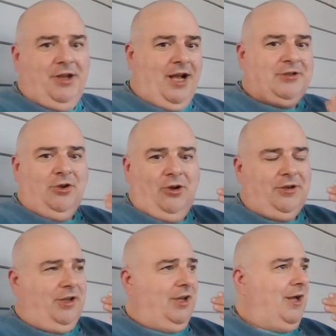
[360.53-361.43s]
I
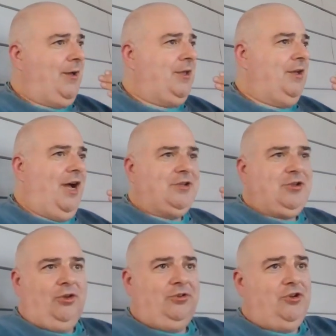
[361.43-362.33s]

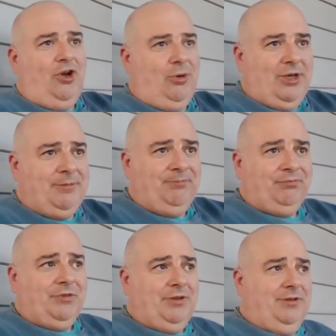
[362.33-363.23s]
taught Noah.
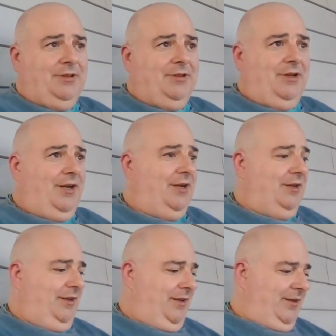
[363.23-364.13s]

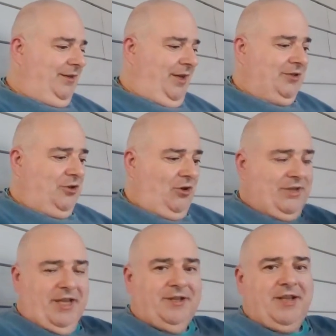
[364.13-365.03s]
And I taught
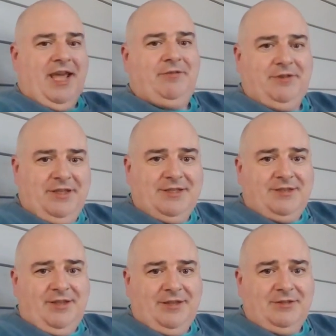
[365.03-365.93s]
King David these
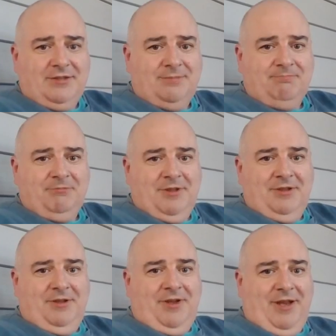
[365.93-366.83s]
things.
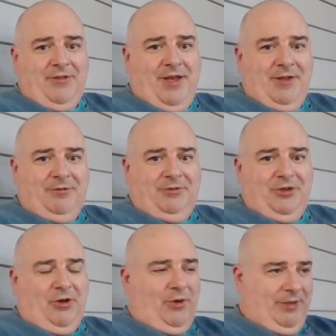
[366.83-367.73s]
And then,
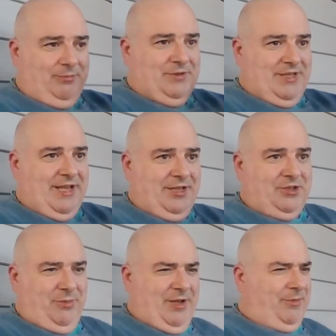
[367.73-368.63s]
him saying it
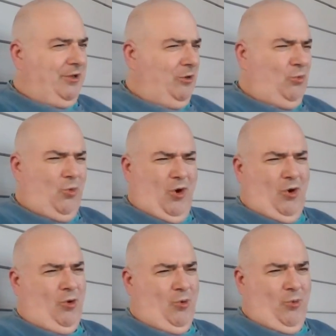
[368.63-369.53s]
to me and me go,
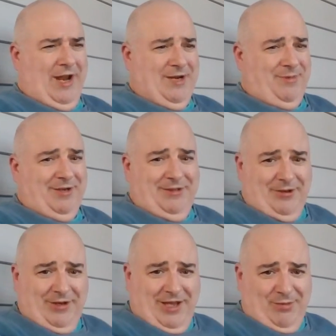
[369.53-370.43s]
whoa, wait a minute
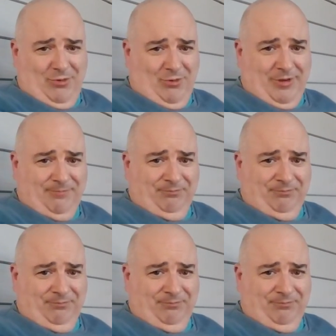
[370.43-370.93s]
there, cowboy.